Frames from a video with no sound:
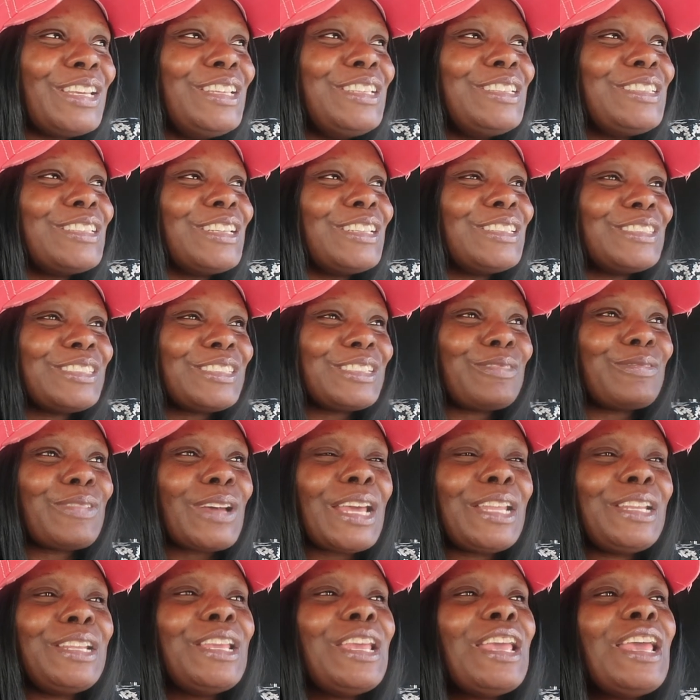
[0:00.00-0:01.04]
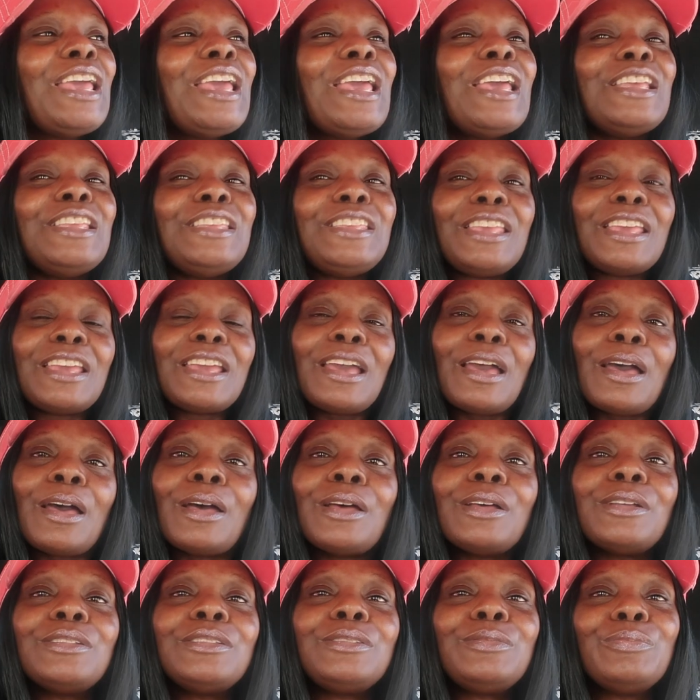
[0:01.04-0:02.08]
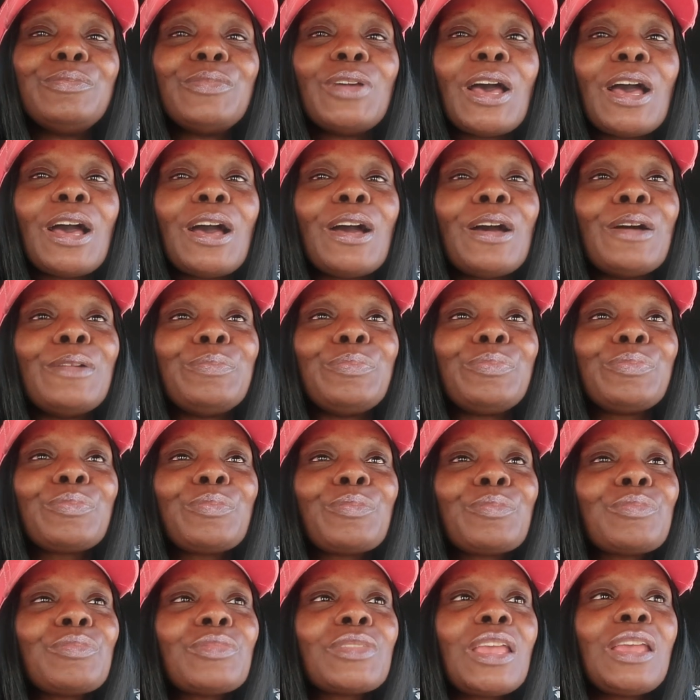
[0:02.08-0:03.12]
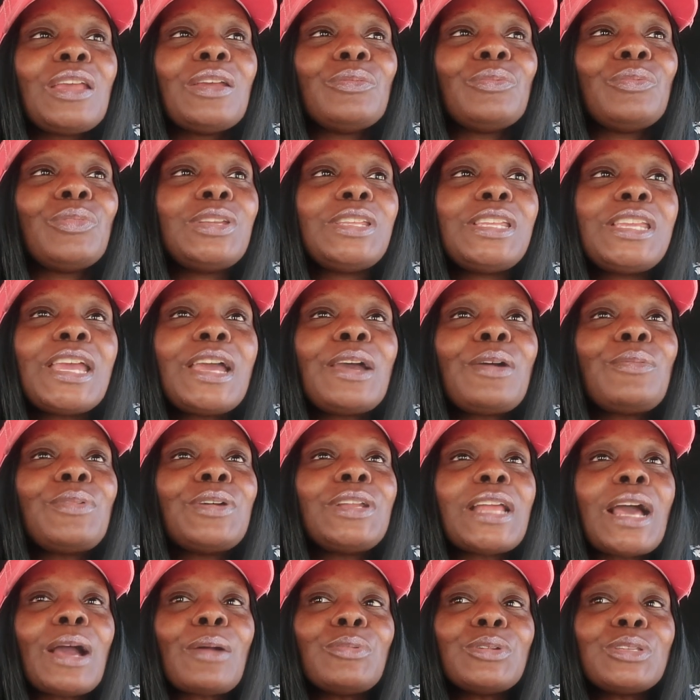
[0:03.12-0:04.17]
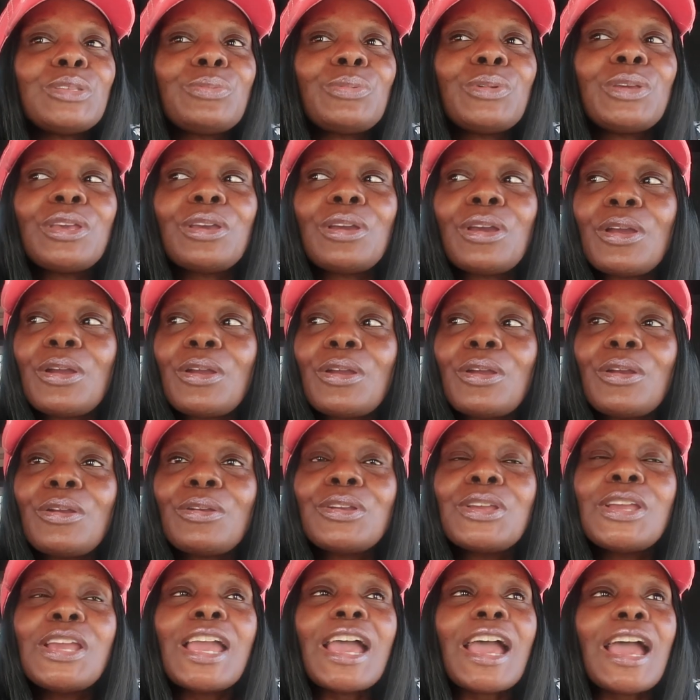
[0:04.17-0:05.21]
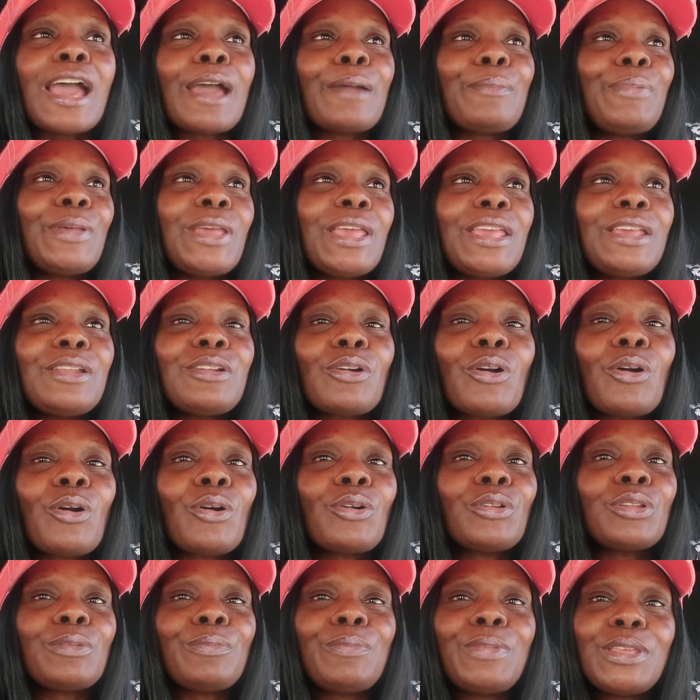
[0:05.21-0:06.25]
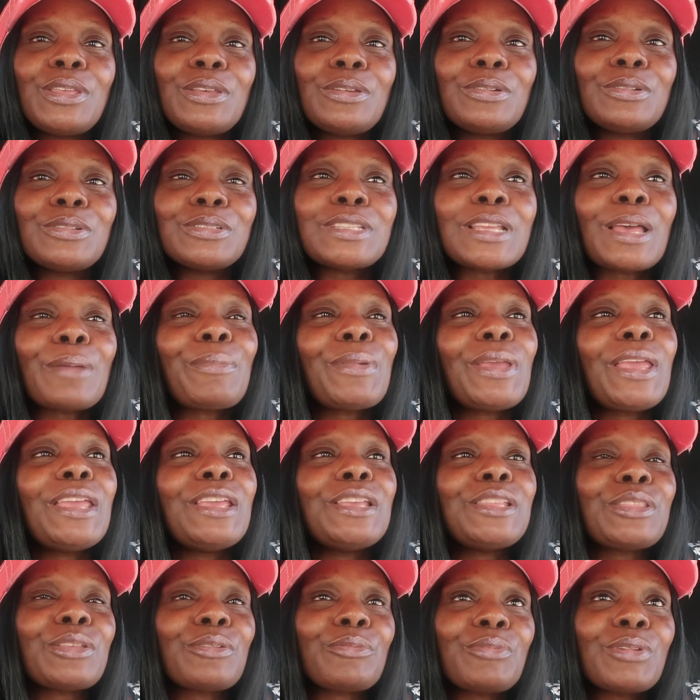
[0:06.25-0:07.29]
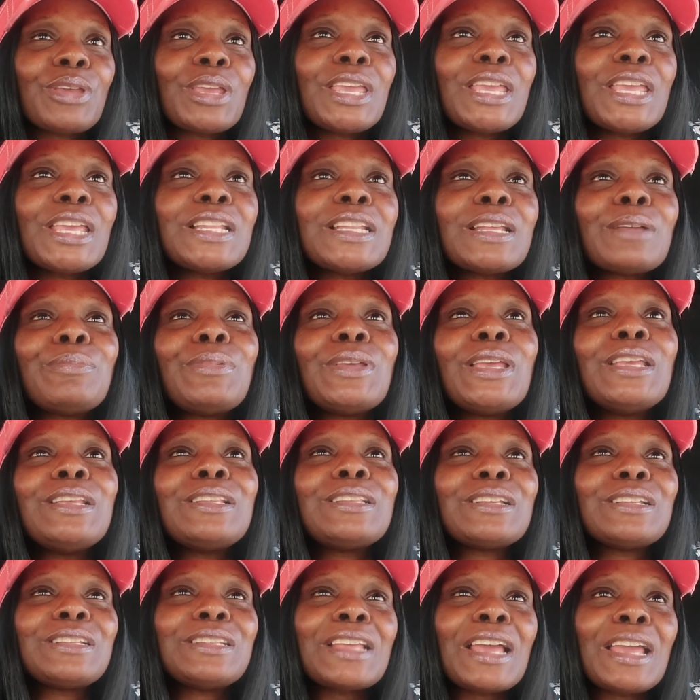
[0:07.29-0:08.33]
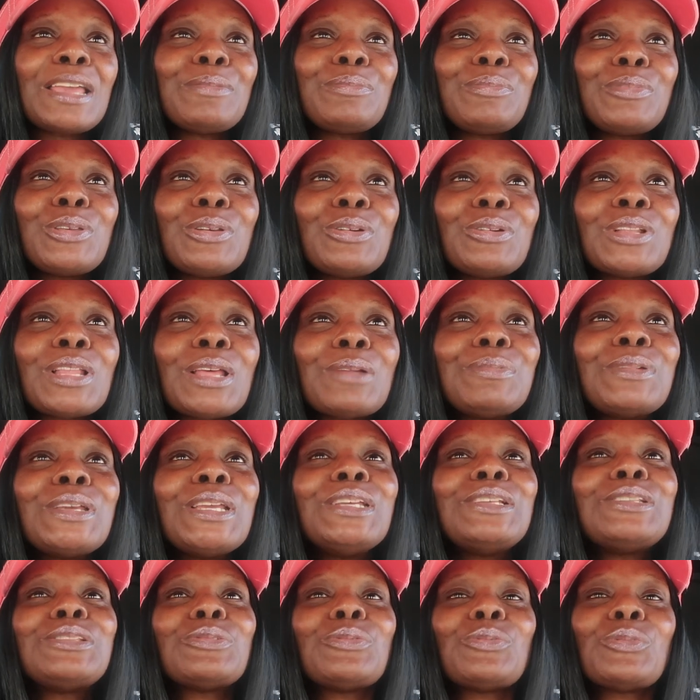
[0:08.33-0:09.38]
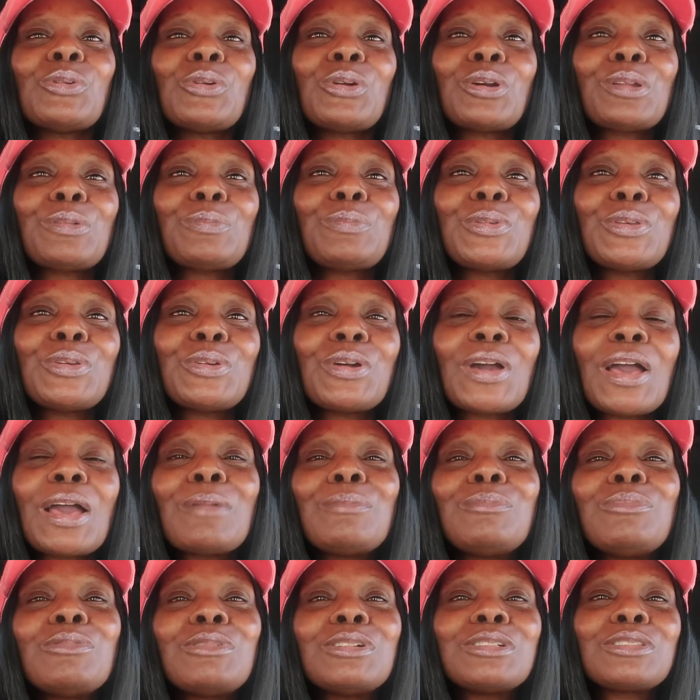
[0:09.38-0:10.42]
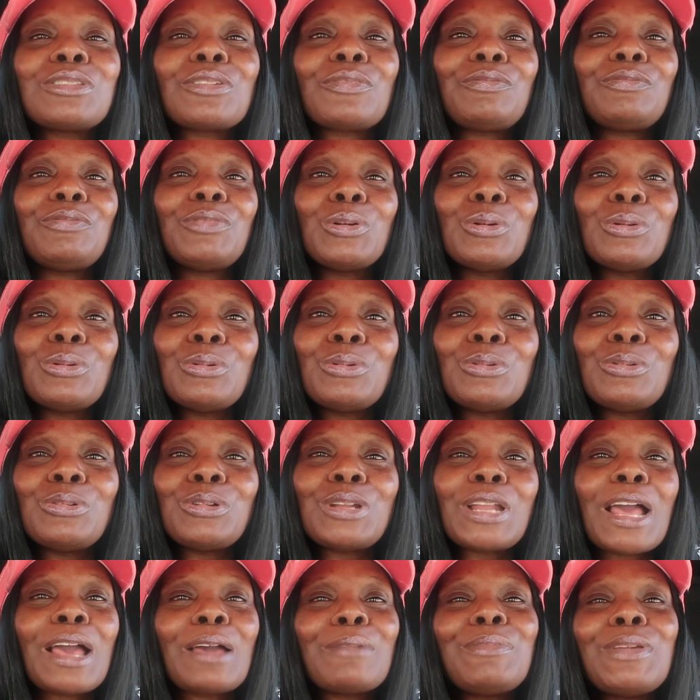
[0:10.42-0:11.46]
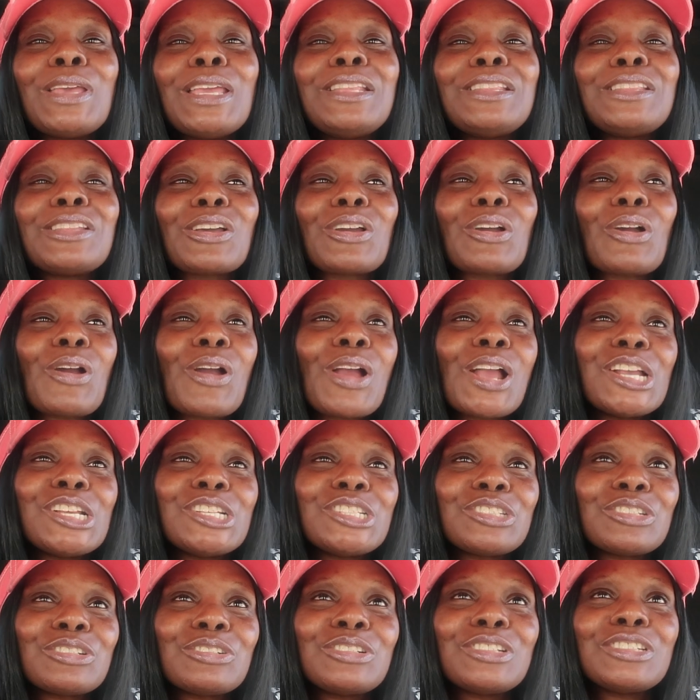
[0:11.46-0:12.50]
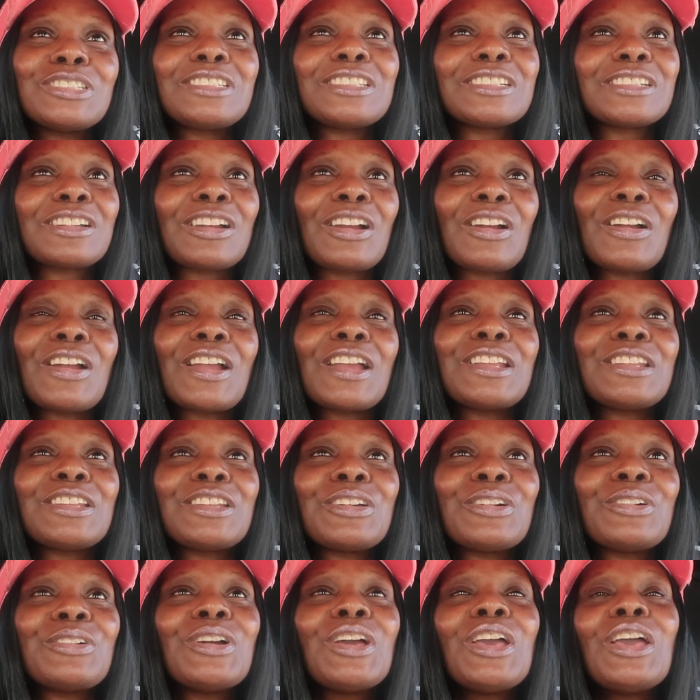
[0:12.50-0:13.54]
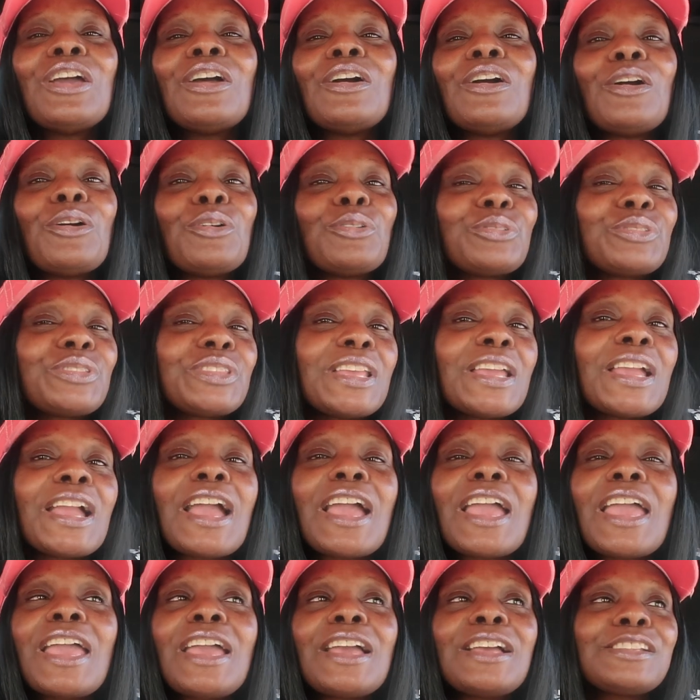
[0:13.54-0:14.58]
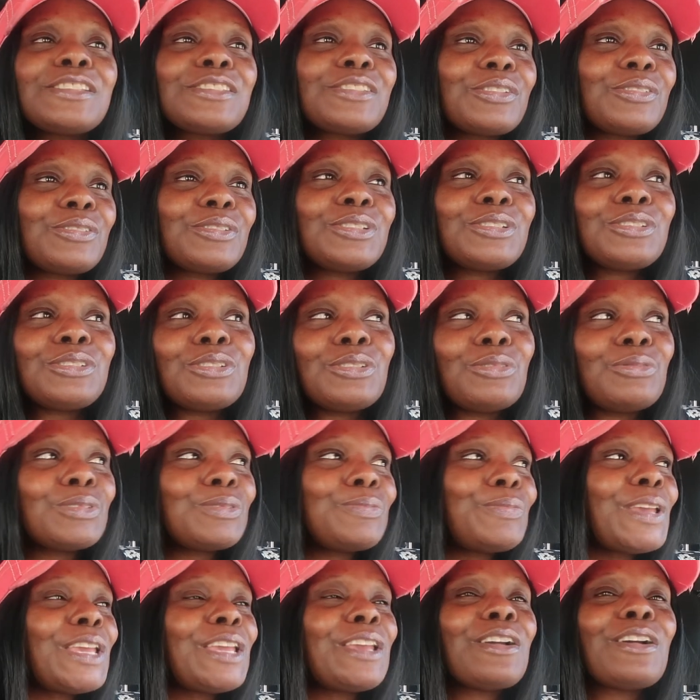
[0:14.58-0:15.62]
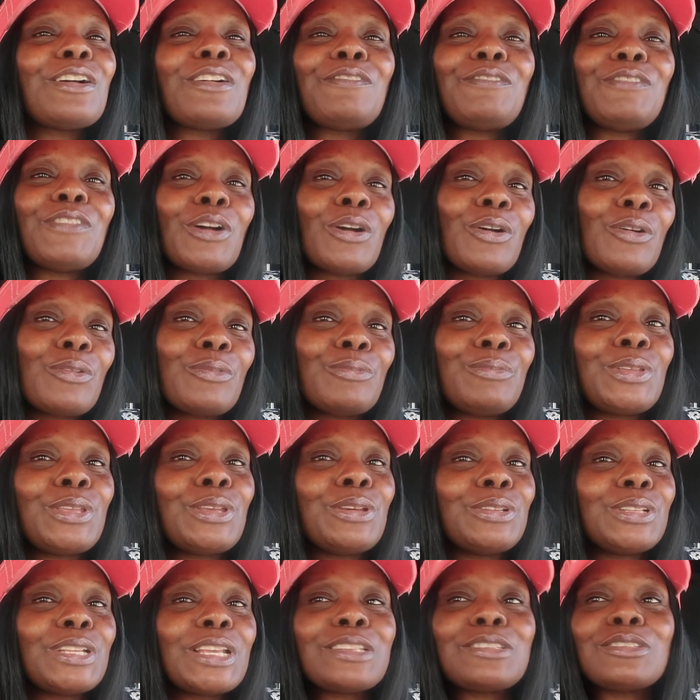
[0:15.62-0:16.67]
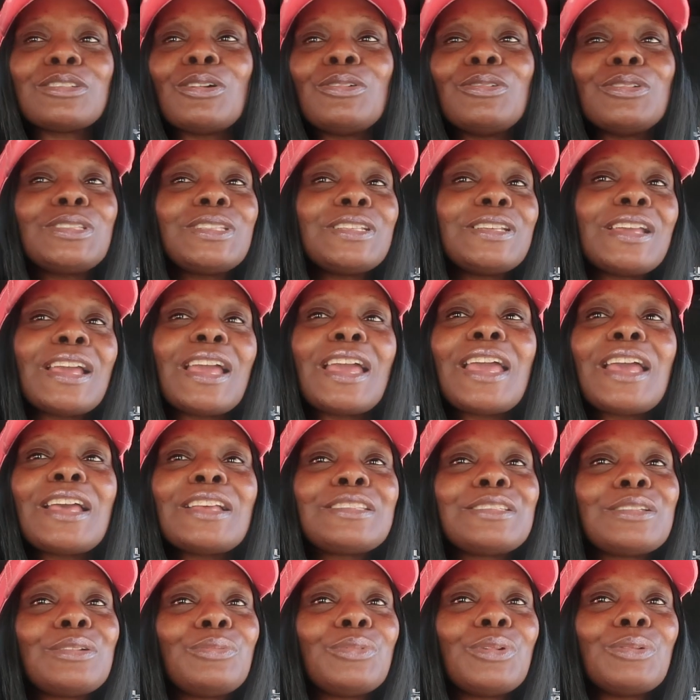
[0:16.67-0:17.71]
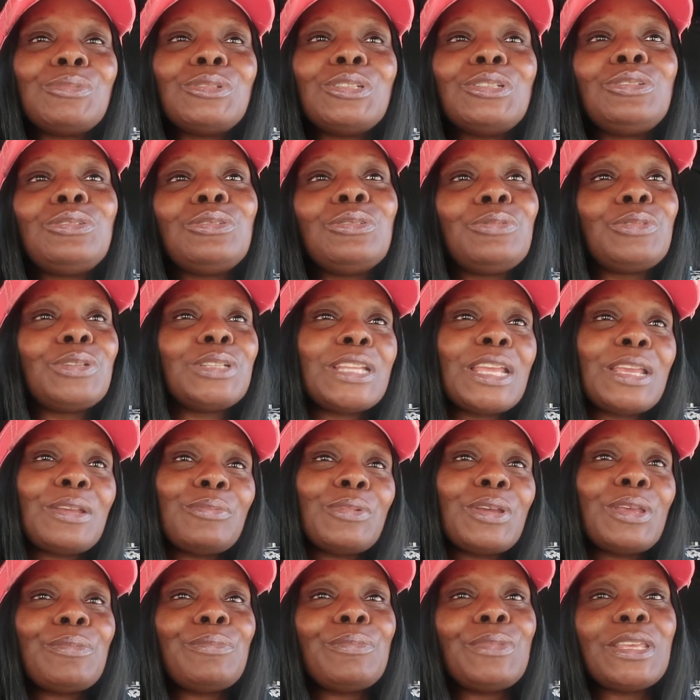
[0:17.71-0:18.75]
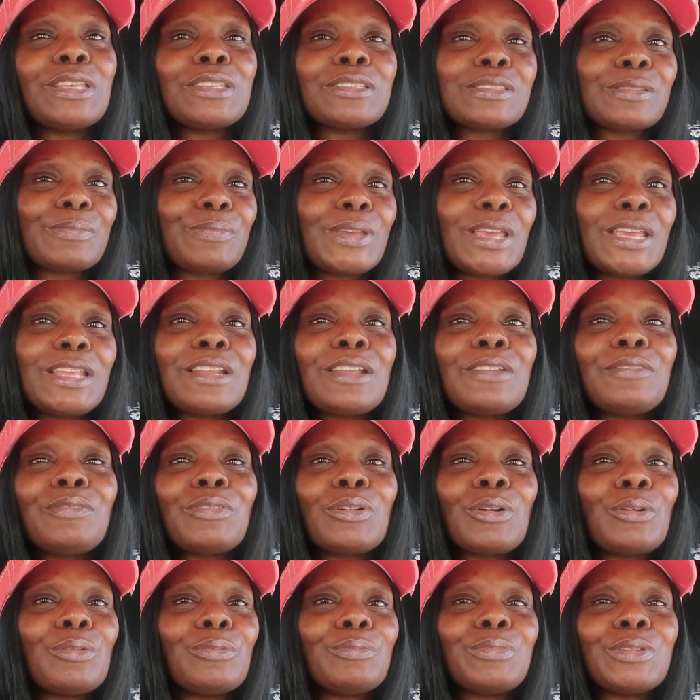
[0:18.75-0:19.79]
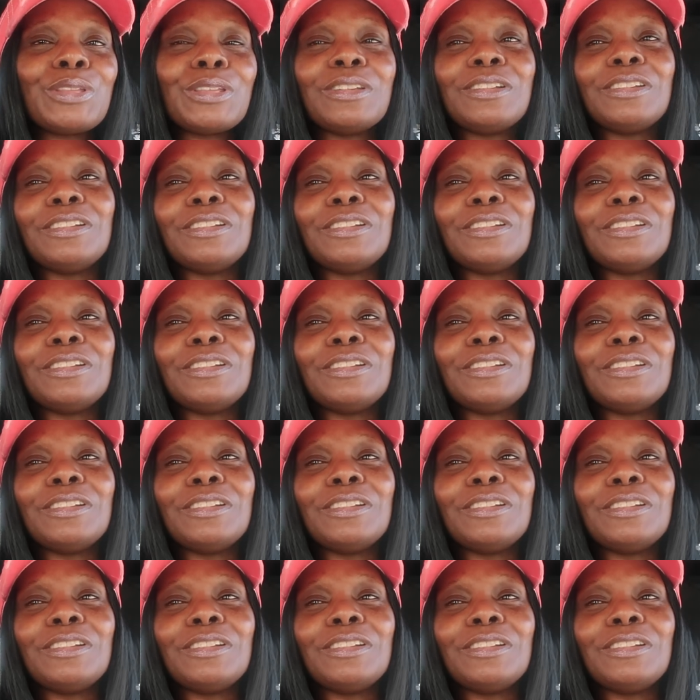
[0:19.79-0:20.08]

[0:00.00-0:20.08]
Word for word: He telling somebody, yeah, um, yeah, when I was with her, I paid all the bills. I paid the rent, I paid the light bill, I paid the water bill, I bought the food, I paid the car insurance, the car note. Only thing I asked her to do was pay her phone bill. That's the only thing I asked a woman to do when they with me is to pay their phone bill.